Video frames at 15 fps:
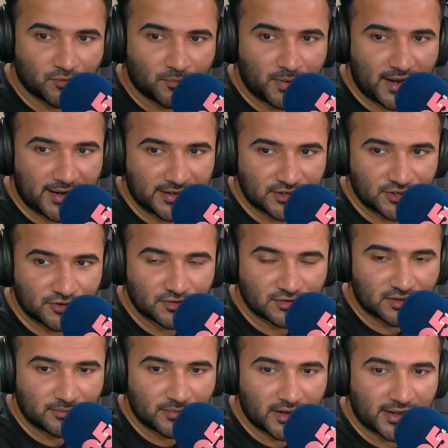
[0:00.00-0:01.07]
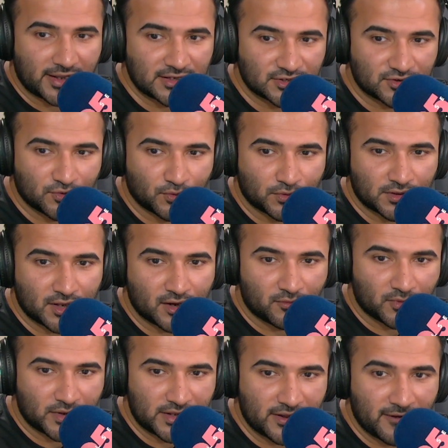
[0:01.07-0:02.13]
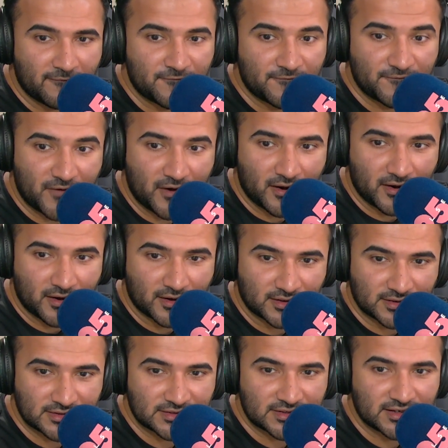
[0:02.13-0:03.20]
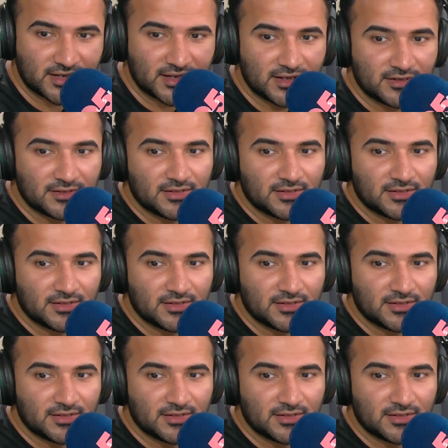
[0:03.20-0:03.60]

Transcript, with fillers: were planning to use them against North Korea first. Yeah.